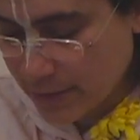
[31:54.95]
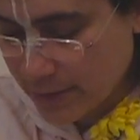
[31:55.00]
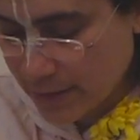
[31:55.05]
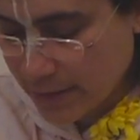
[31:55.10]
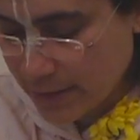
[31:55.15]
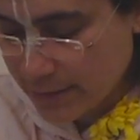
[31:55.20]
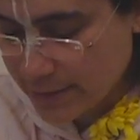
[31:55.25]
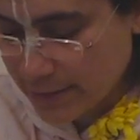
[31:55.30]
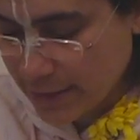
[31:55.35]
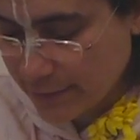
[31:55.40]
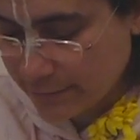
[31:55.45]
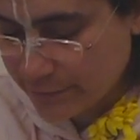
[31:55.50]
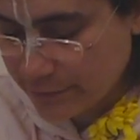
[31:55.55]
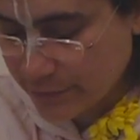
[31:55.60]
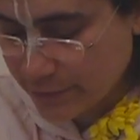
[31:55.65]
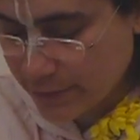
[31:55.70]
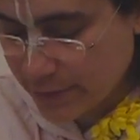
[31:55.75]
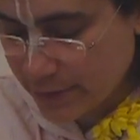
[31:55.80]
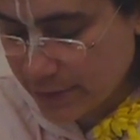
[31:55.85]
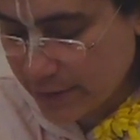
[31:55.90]
and
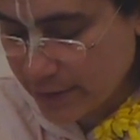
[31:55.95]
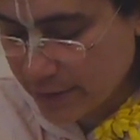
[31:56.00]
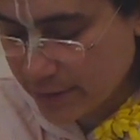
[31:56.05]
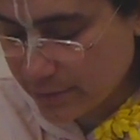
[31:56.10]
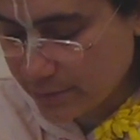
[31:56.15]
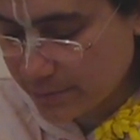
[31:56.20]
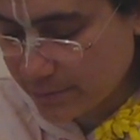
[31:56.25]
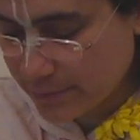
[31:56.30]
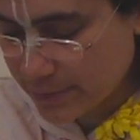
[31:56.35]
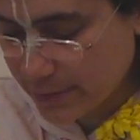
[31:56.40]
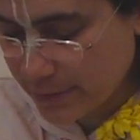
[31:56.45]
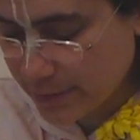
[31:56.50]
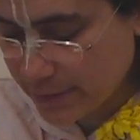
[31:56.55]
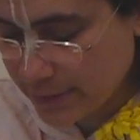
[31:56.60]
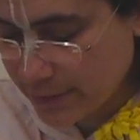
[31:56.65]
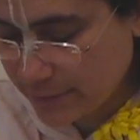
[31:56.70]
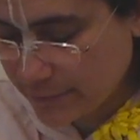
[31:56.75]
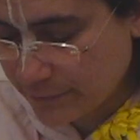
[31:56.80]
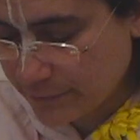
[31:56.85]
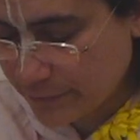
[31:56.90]
after getting
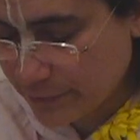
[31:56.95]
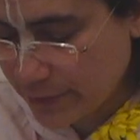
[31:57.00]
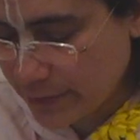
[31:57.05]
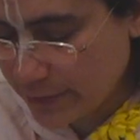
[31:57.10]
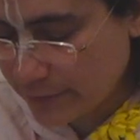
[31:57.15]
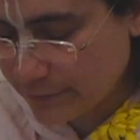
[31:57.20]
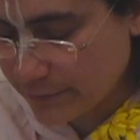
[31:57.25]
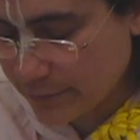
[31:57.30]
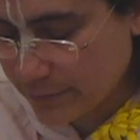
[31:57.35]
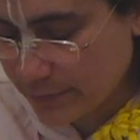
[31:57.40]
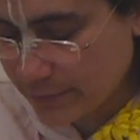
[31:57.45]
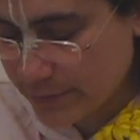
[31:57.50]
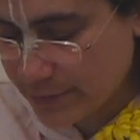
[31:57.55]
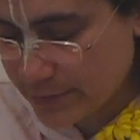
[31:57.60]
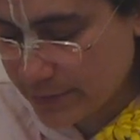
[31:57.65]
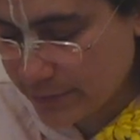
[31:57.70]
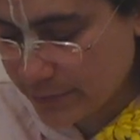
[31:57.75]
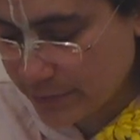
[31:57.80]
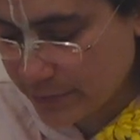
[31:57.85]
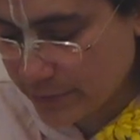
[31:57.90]
completely free from
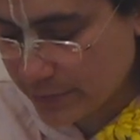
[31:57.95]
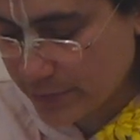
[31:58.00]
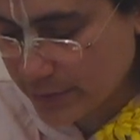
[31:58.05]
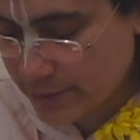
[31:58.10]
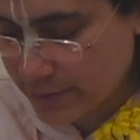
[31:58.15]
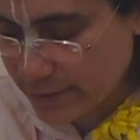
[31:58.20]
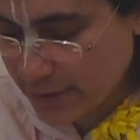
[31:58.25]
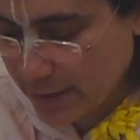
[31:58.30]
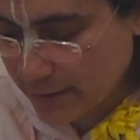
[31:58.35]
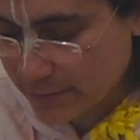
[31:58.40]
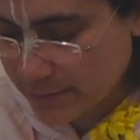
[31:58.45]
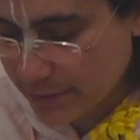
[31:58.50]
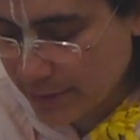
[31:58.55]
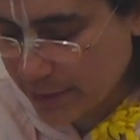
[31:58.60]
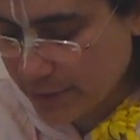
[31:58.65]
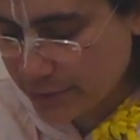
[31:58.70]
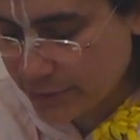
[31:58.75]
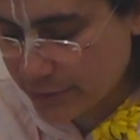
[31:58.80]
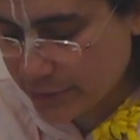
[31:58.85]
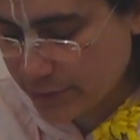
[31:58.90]
material
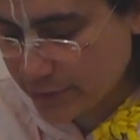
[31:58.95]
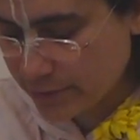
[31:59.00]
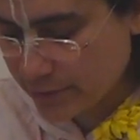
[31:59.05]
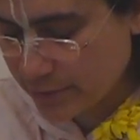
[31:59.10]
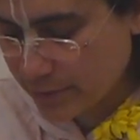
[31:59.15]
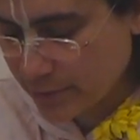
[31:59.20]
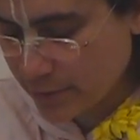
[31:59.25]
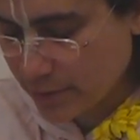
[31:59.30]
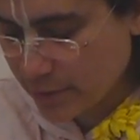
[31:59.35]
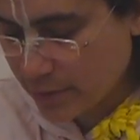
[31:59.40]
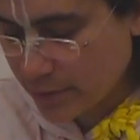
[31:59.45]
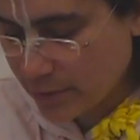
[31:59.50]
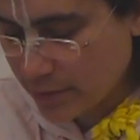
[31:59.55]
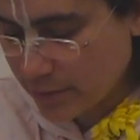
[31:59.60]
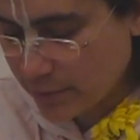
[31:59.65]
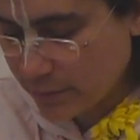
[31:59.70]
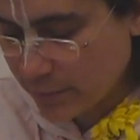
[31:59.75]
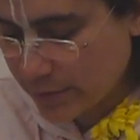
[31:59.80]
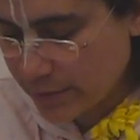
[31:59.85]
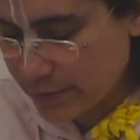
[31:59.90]
contamination,
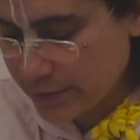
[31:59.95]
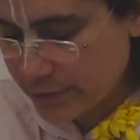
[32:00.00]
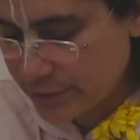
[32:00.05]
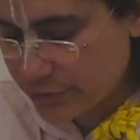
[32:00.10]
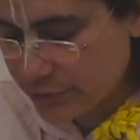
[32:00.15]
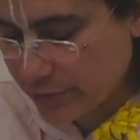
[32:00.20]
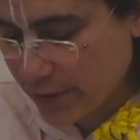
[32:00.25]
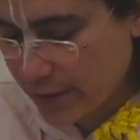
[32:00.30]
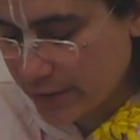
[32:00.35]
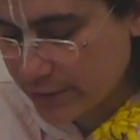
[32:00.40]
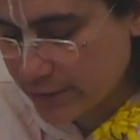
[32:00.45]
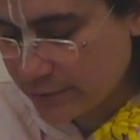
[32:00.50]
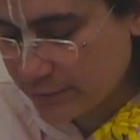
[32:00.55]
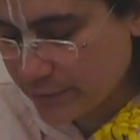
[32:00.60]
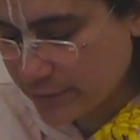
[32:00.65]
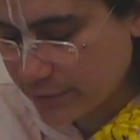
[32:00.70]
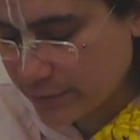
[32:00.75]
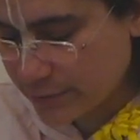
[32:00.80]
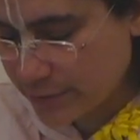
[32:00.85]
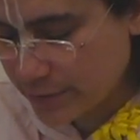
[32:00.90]
one is
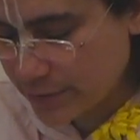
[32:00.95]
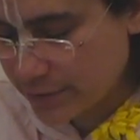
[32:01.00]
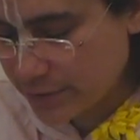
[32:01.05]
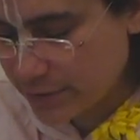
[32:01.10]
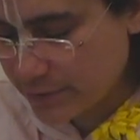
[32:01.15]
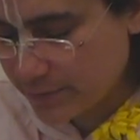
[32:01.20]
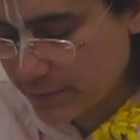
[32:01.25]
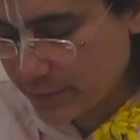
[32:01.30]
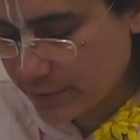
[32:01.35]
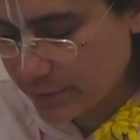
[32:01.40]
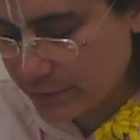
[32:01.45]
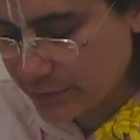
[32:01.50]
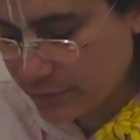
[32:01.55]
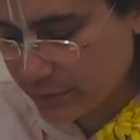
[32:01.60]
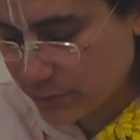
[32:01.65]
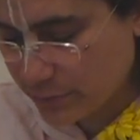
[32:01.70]
transferred to the spiritual